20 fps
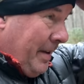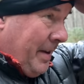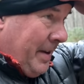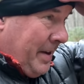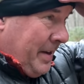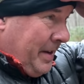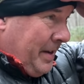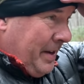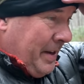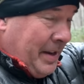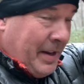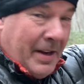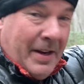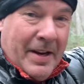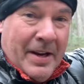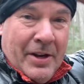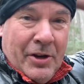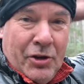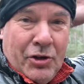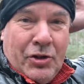And it
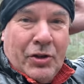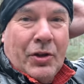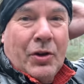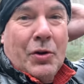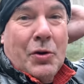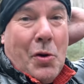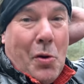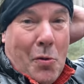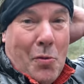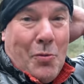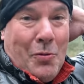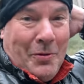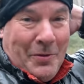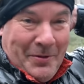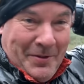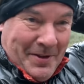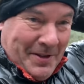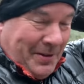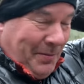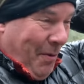is cold
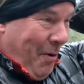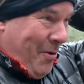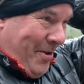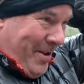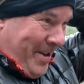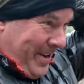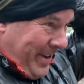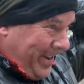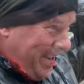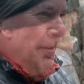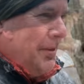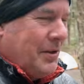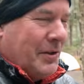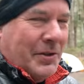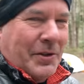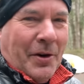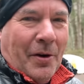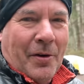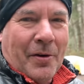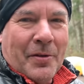this morning.
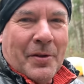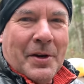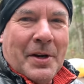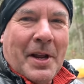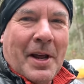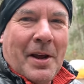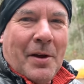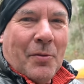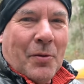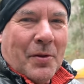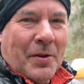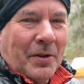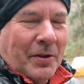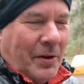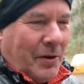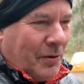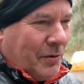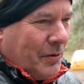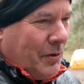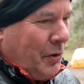Started the day with a
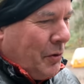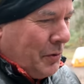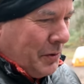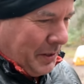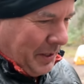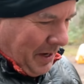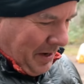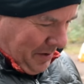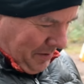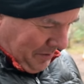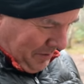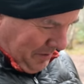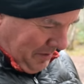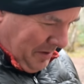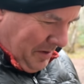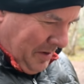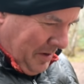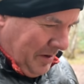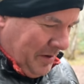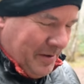little goose down
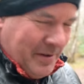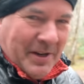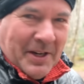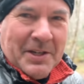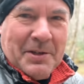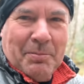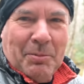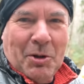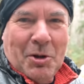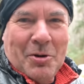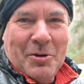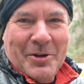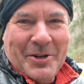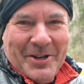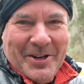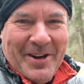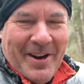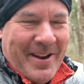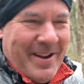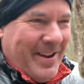
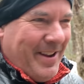explosion,